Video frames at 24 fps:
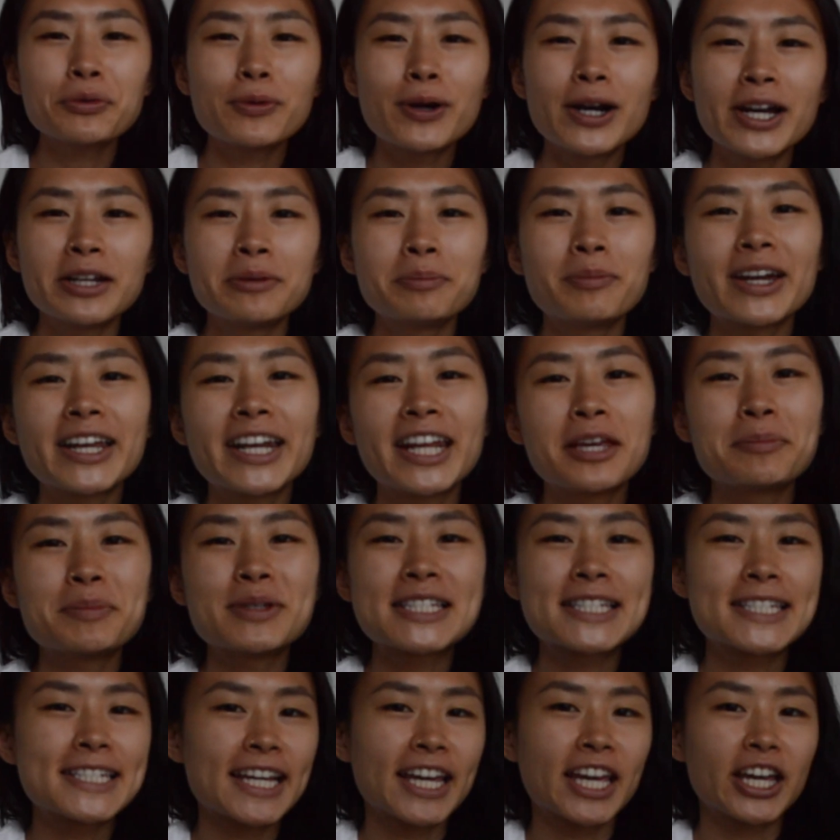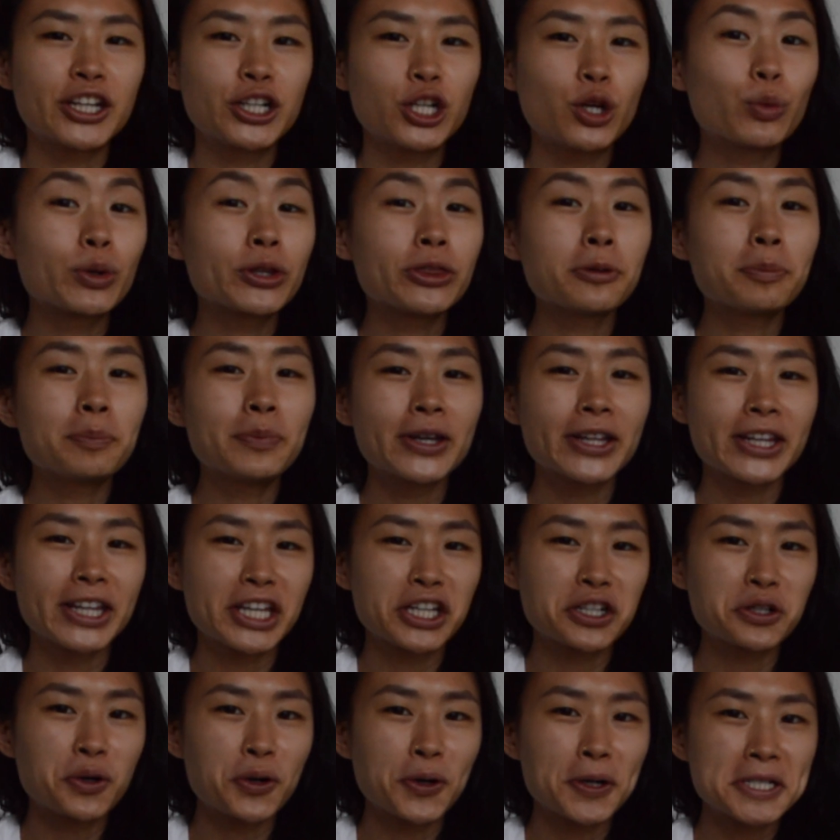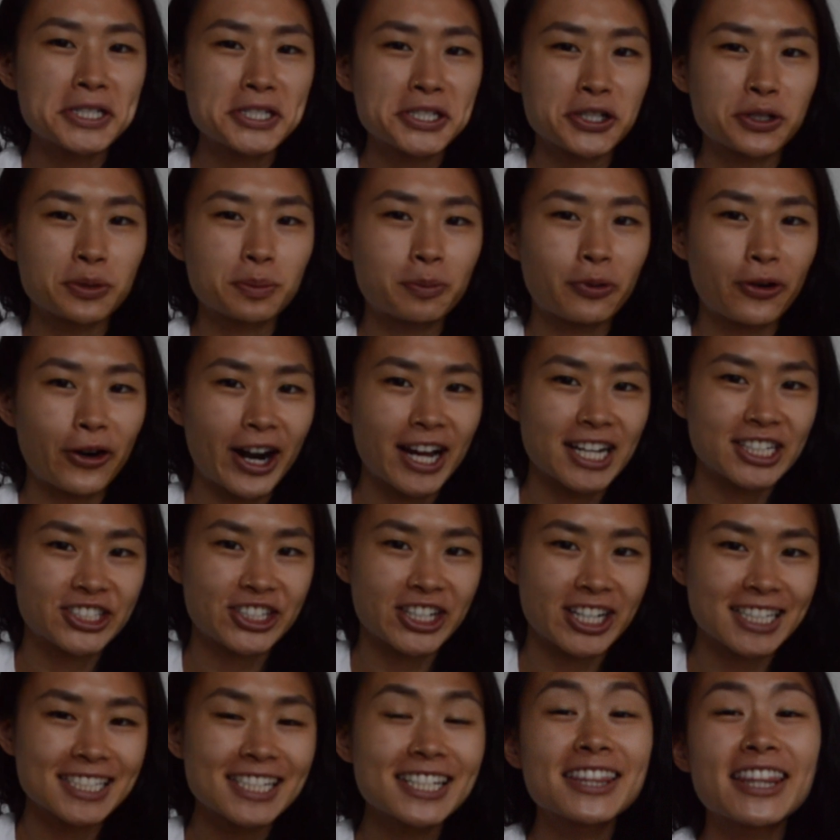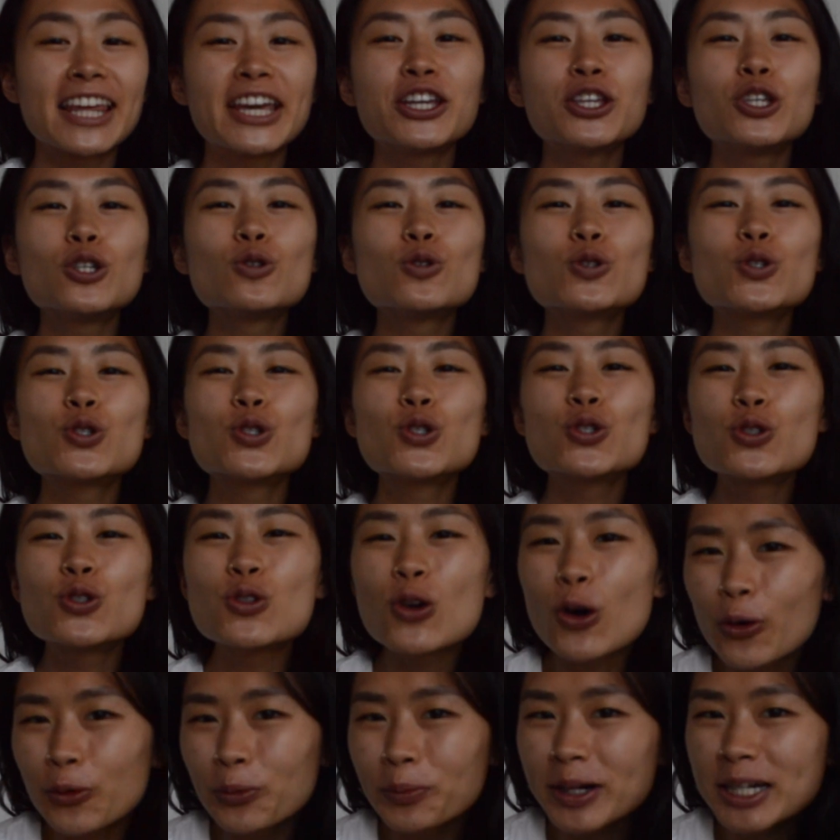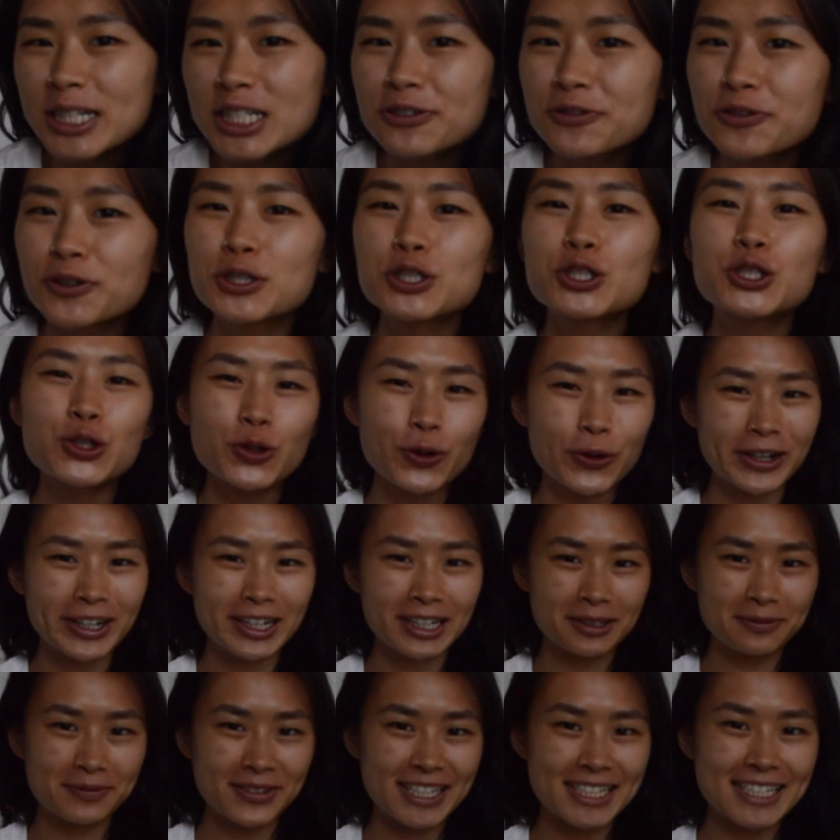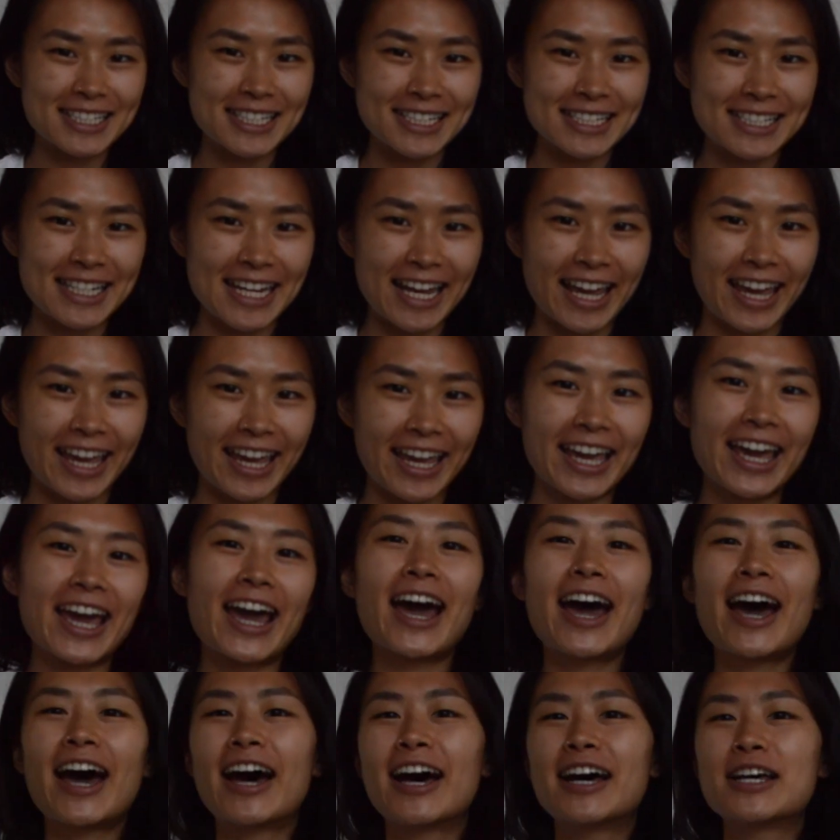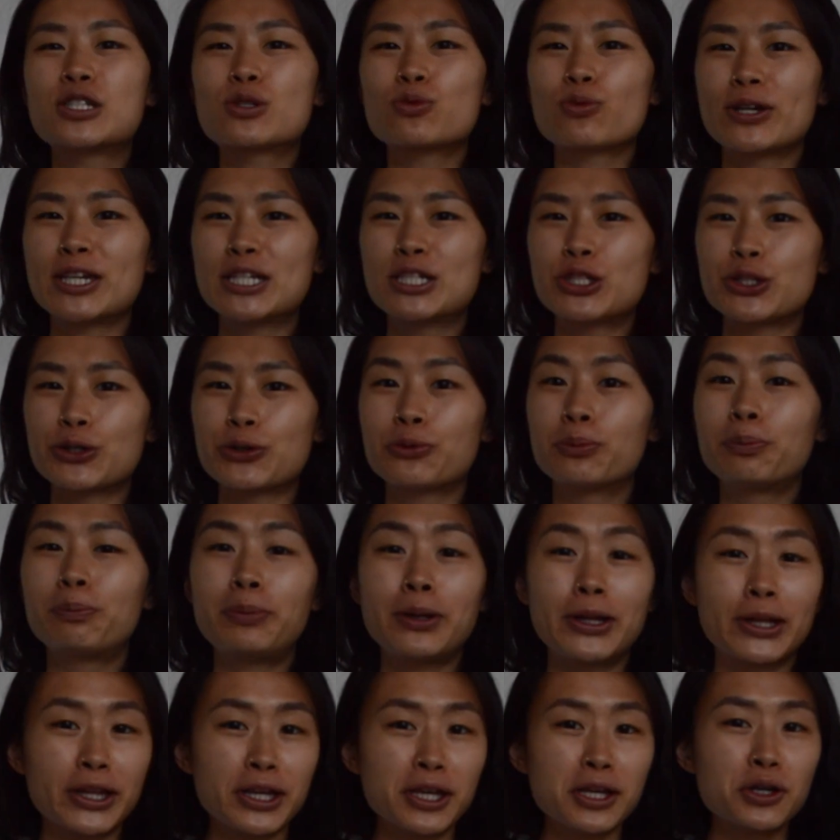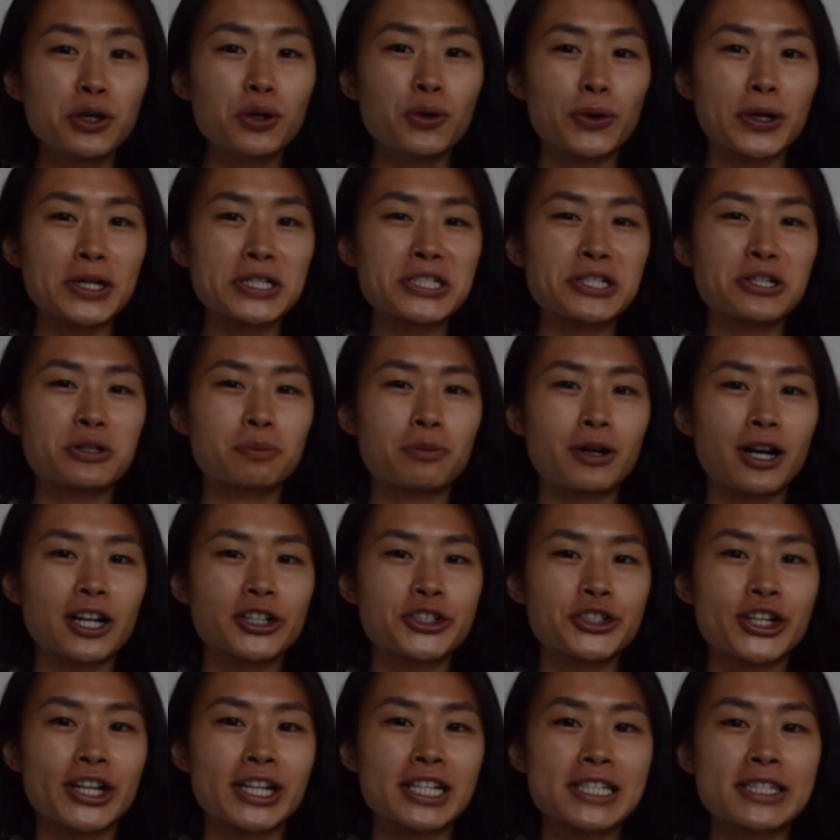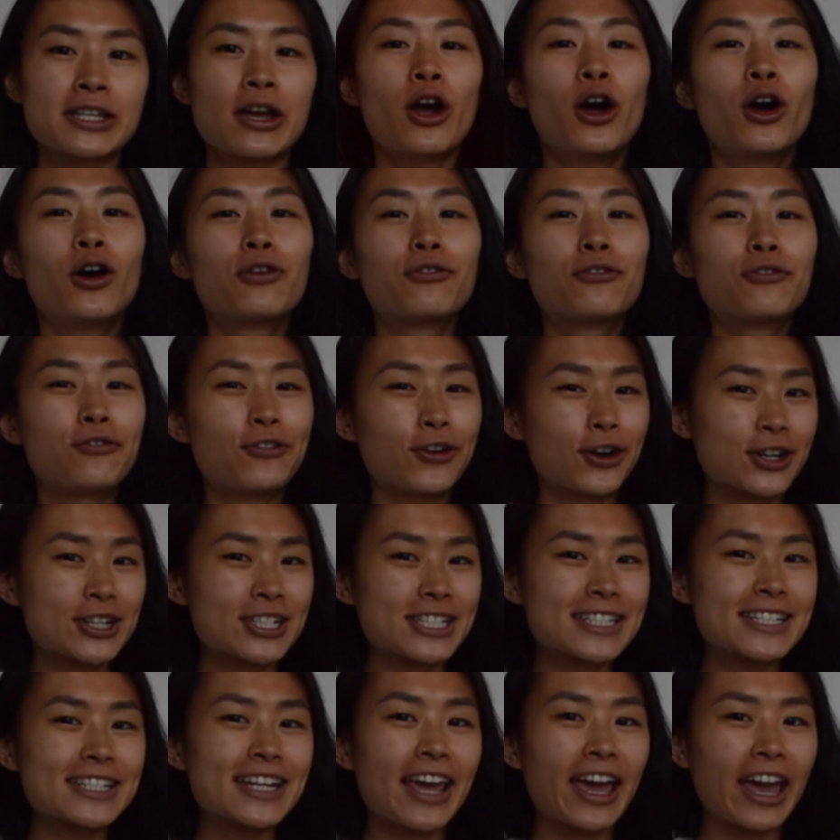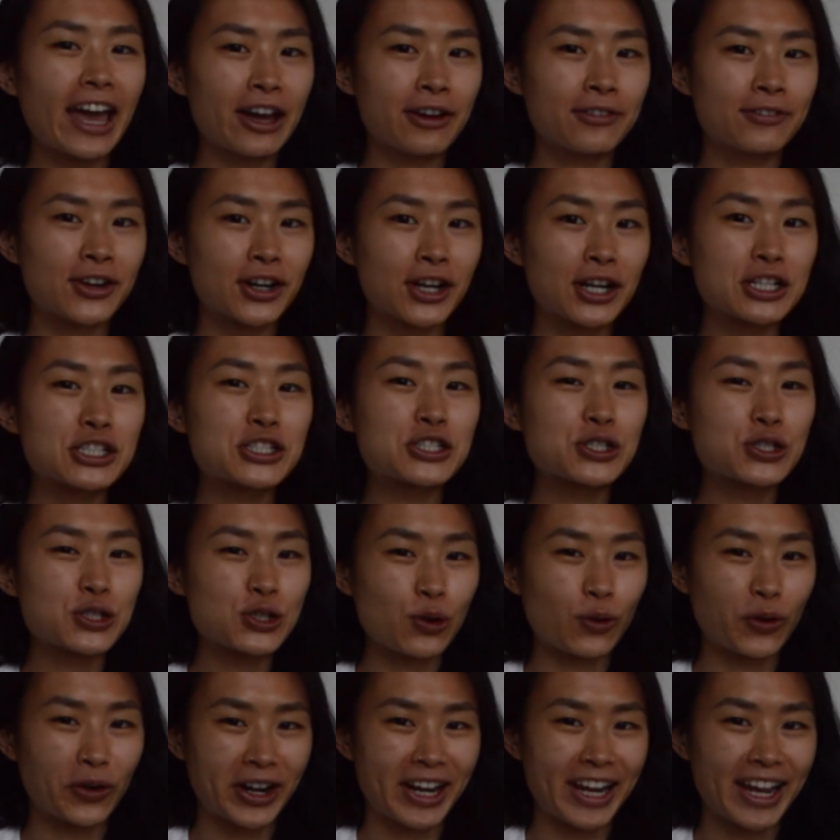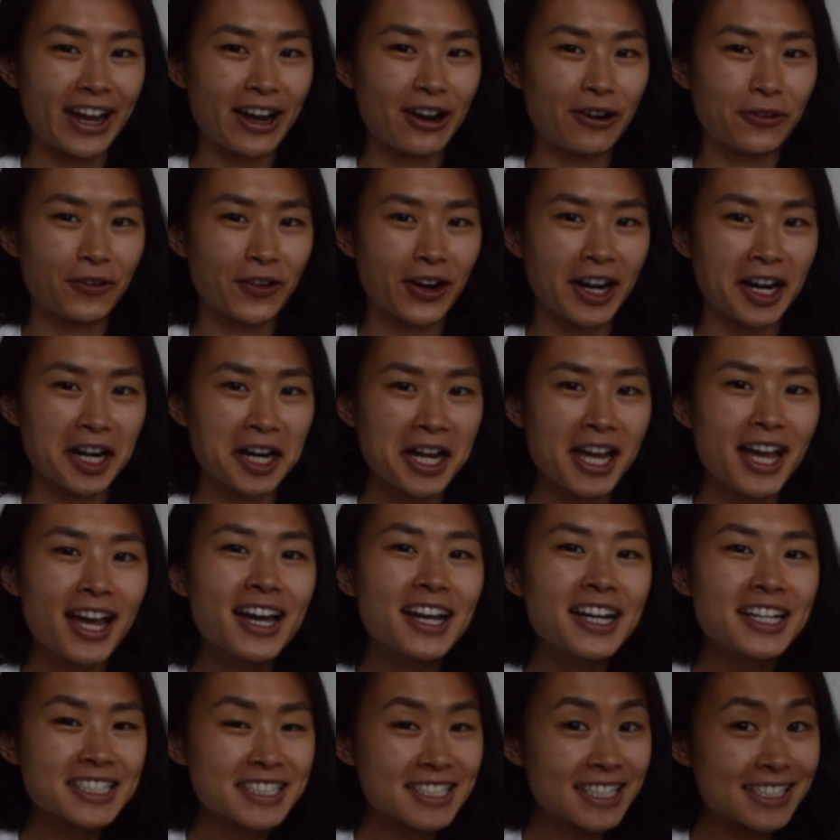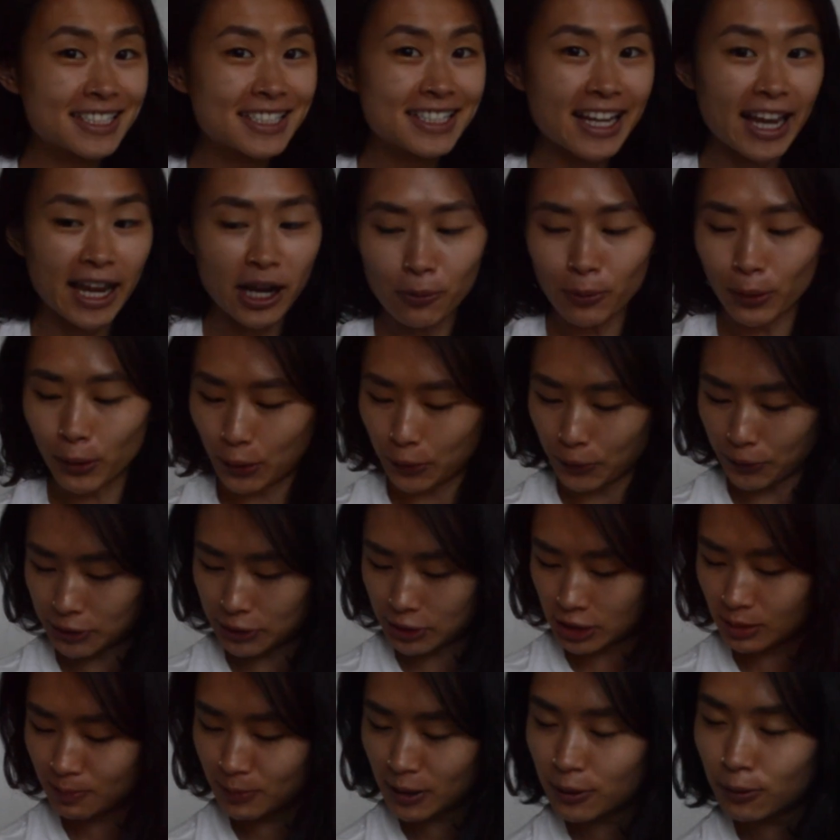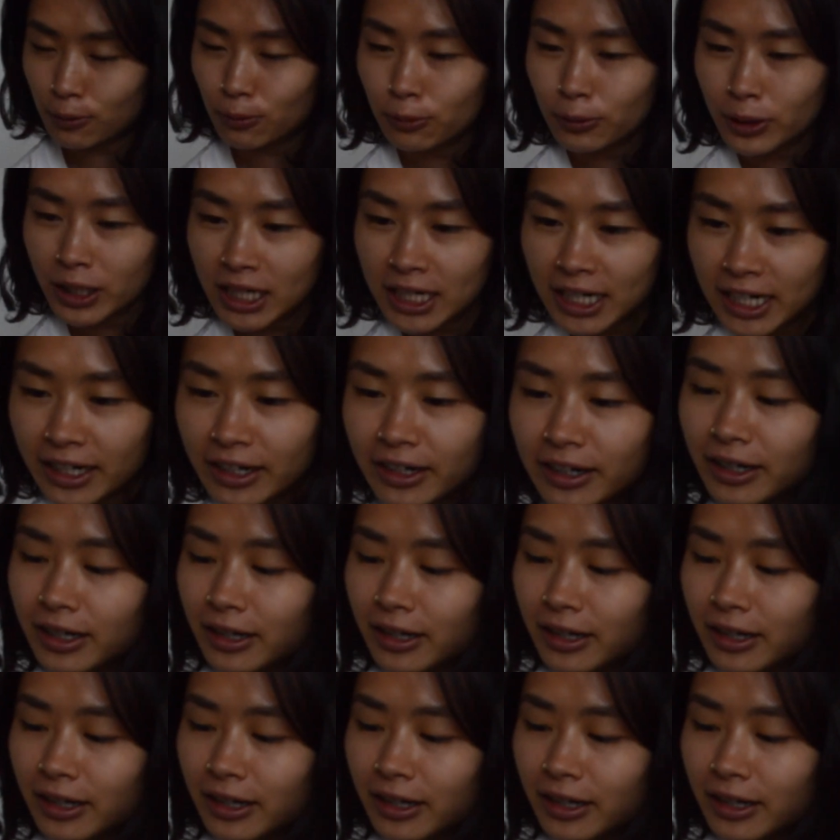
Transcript: everyone, my name is Diana with the Billion Oyster Project. Thank you so much for joining me today as we do Billion Oyster Project's first ever story hour. Today we're going to be reading